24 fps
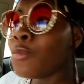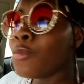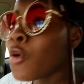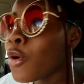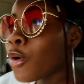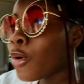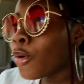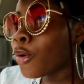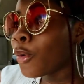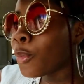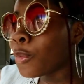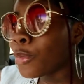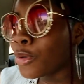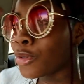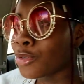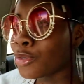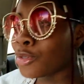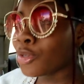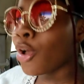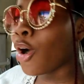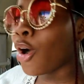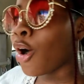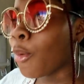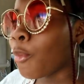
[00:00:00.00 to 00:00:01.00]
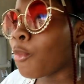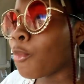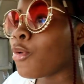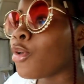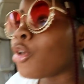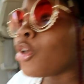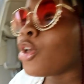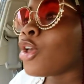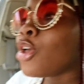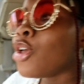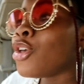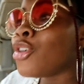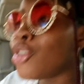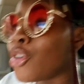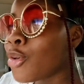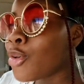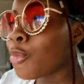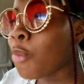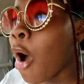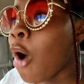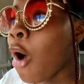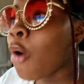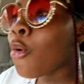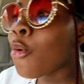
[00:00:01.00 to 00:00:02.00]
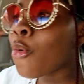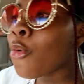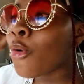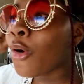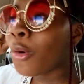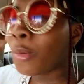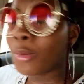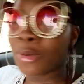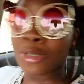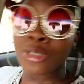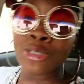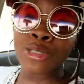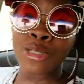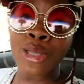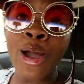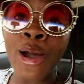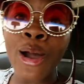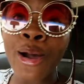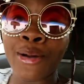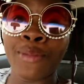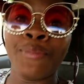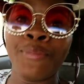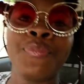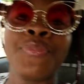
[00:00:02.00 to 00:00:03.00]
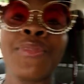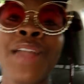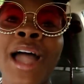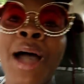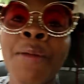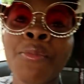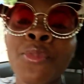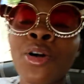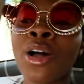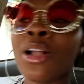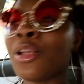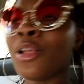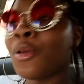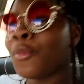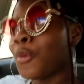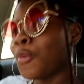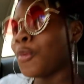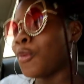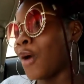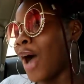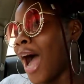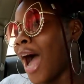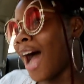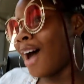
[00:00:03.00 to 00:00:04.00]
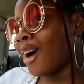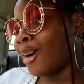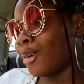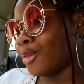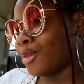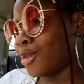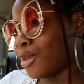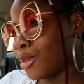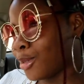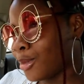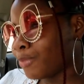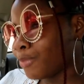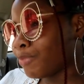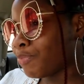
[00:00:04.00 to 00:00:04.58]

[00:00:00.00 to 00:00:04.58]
Ibuku Museum, Ibuku Museum. I'm calling people out.